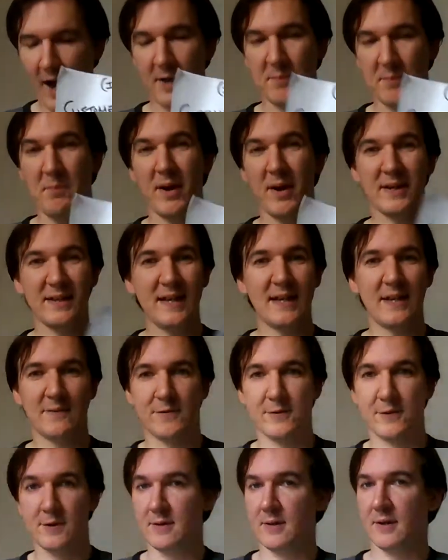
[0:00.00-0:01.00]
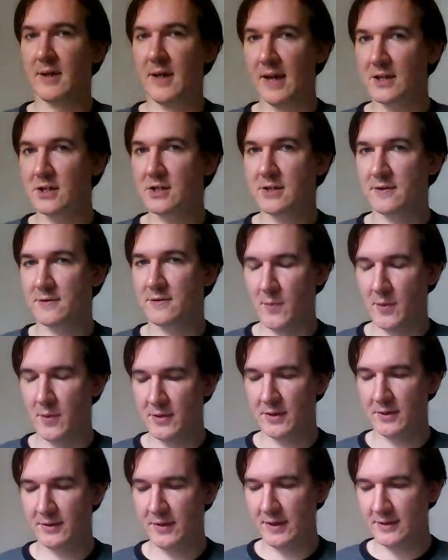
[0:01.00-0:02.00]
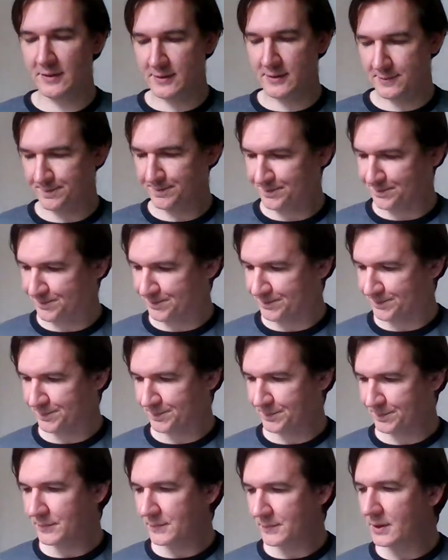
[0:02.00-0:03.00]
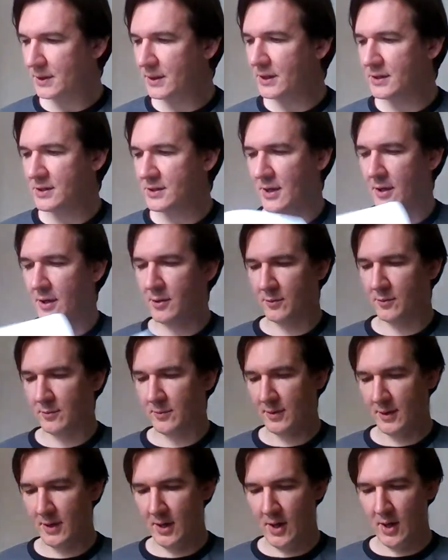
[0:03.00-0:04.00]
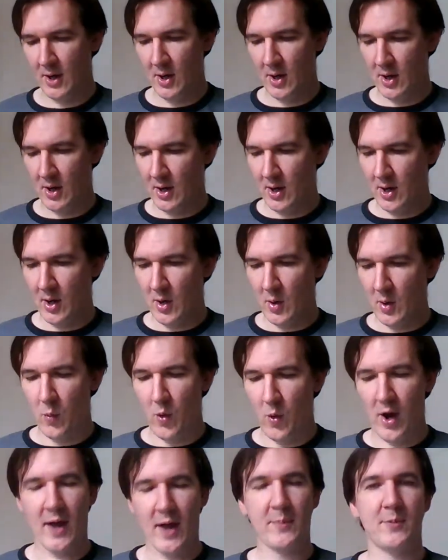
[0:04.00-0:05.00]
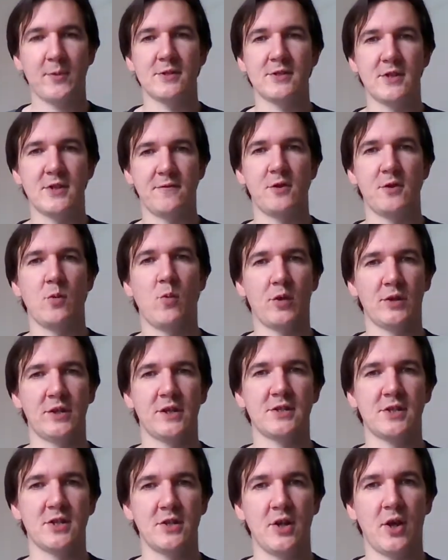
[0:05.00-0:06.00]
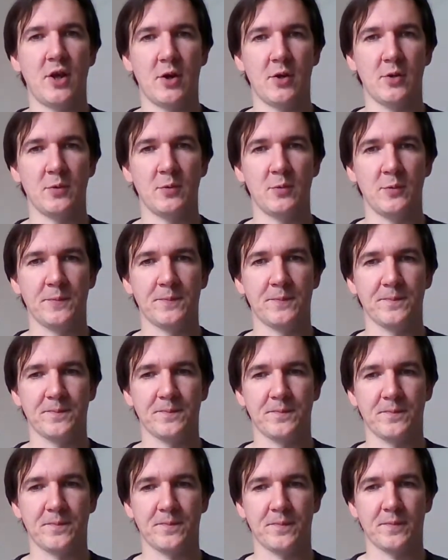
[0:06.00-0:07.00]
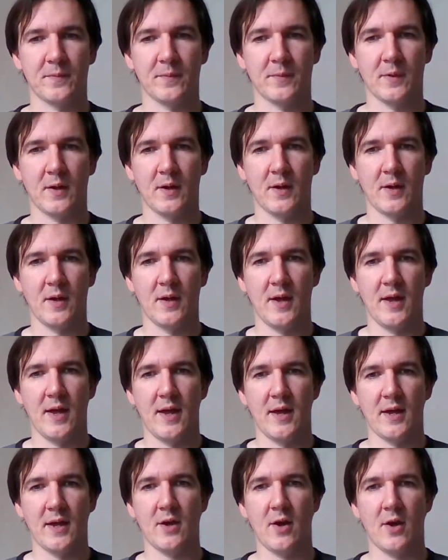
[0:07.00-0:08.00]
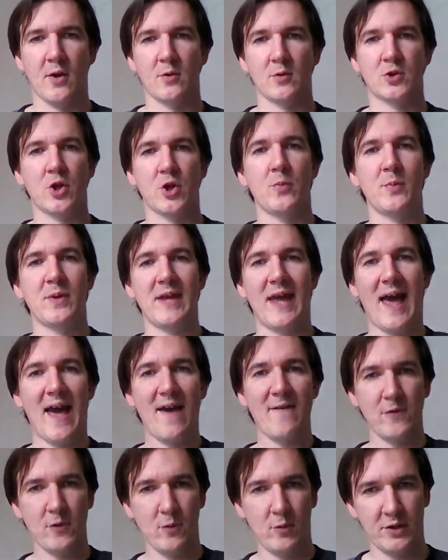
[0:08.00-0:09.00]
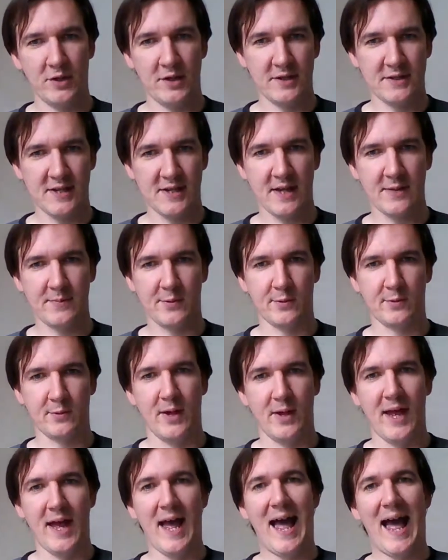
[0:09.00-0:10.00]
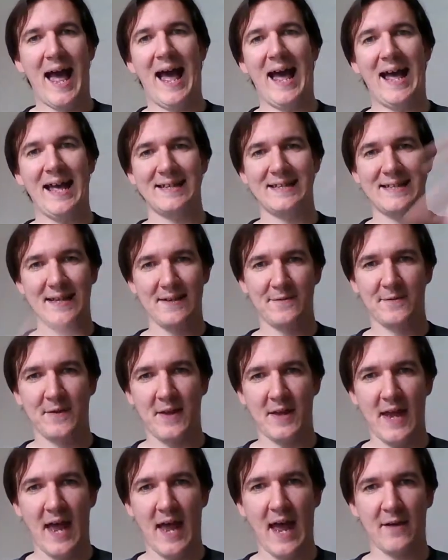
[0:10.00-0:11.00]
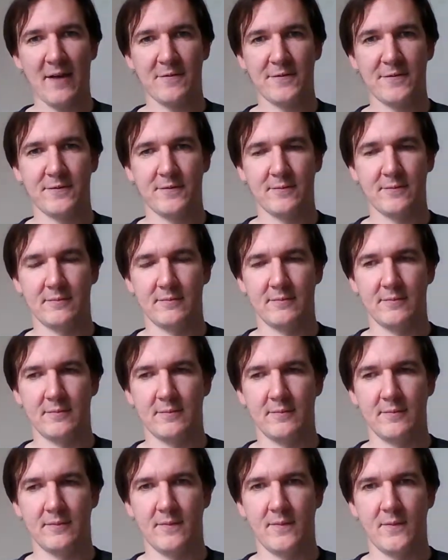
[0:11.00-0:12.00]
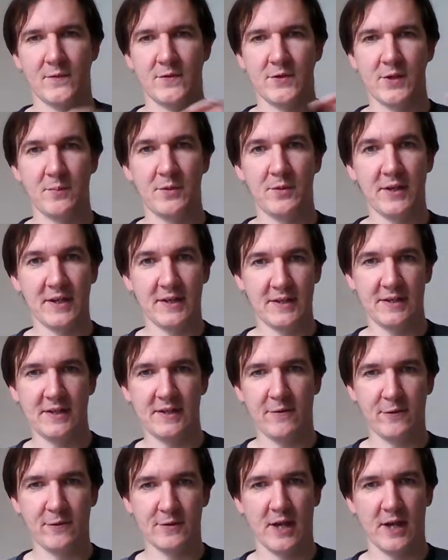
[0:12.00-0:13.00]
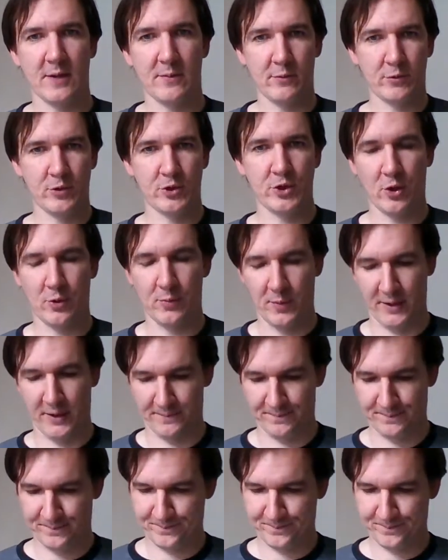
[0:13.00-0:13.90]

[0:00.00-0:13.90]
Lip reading: I might need it for occasionally some other things. So what happens if you wanted to know, go show me everyone on the table, and if they have something in a different table, show me.